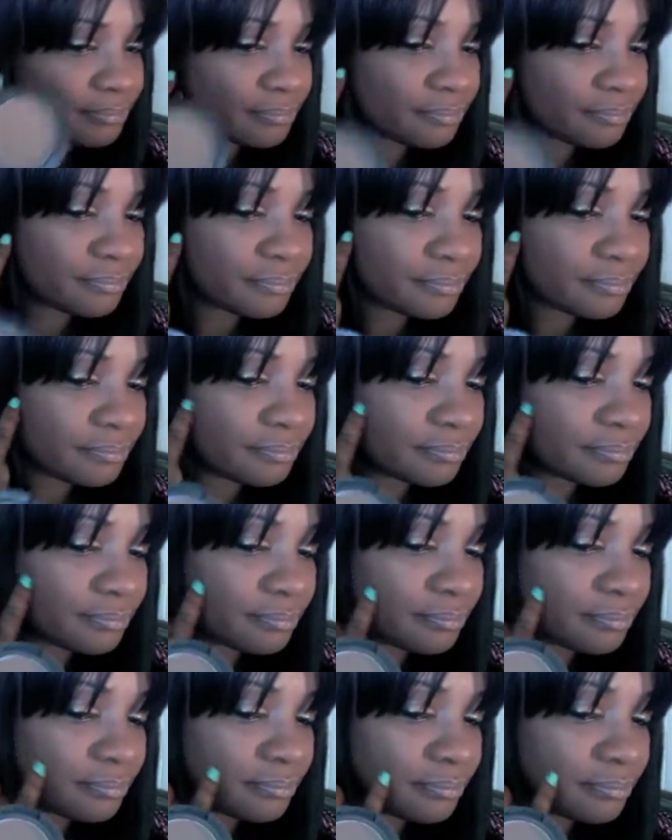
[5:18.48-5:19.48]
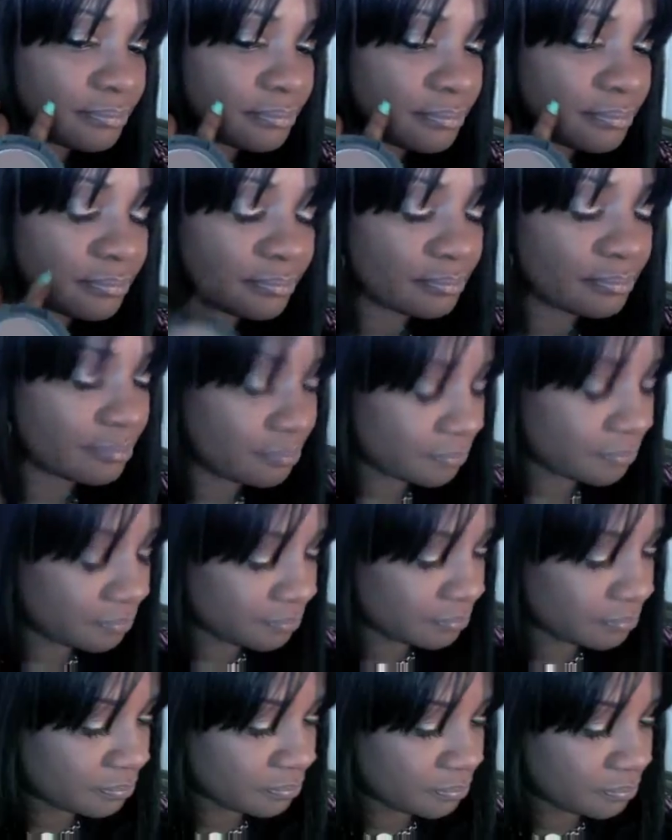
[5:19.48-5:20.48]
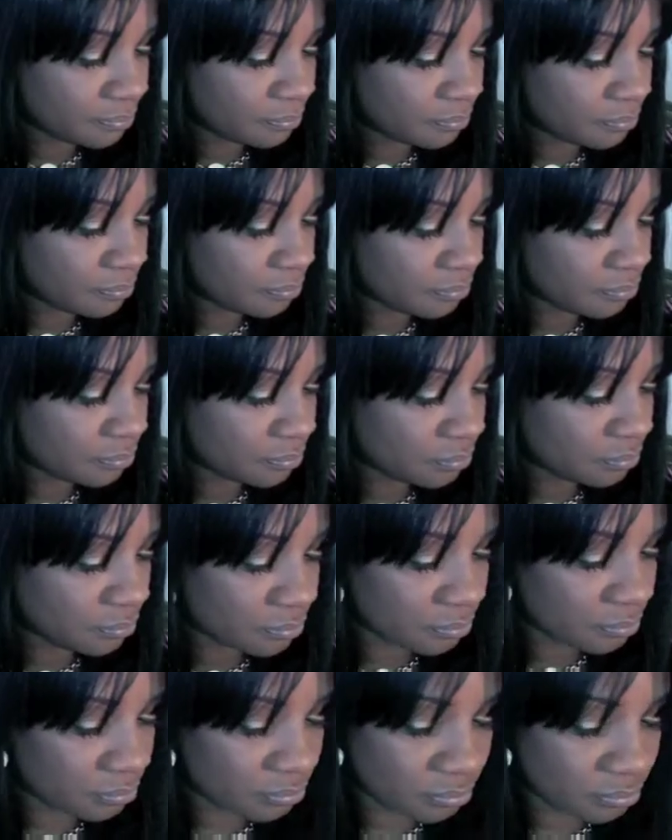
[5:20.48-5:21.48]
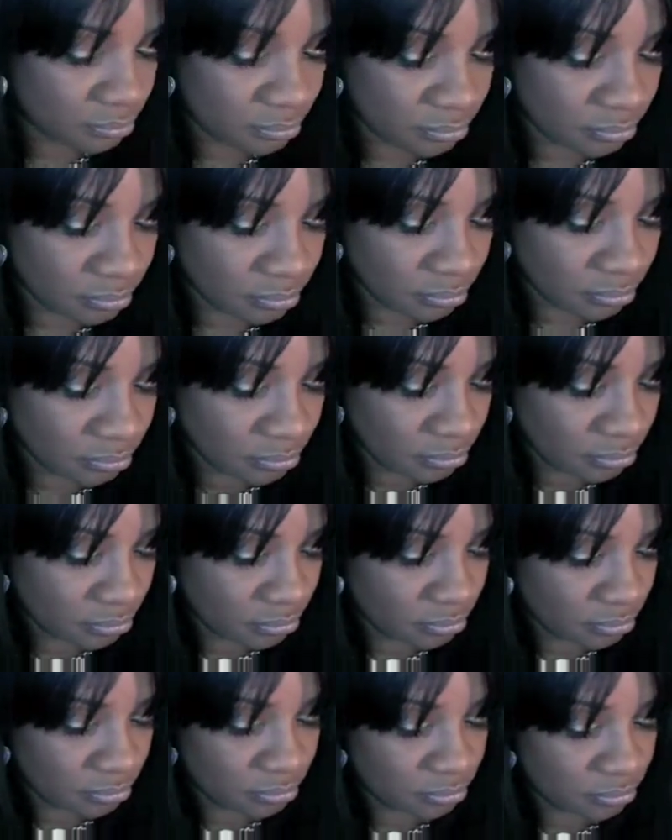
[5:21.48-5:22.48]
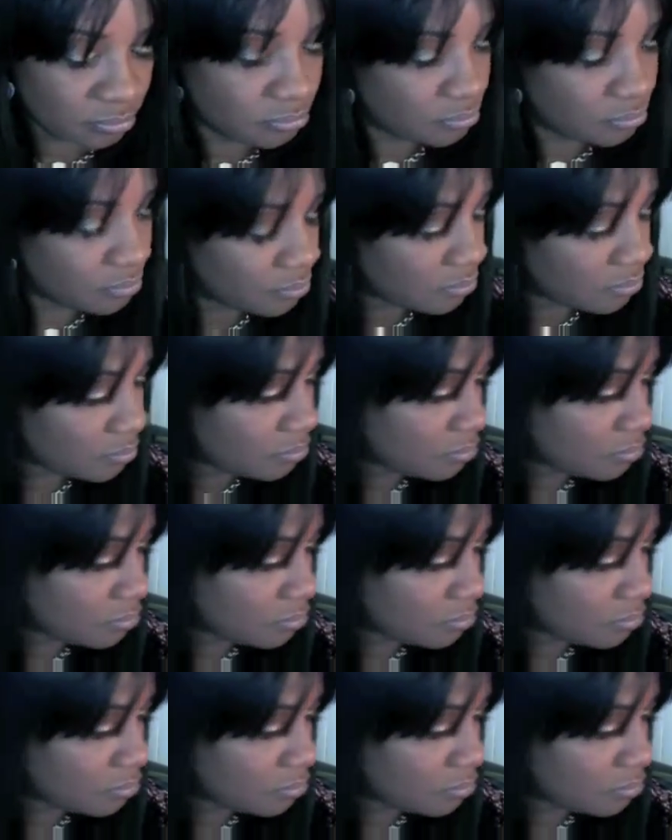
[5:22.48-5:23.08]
No one is speaking in this clip.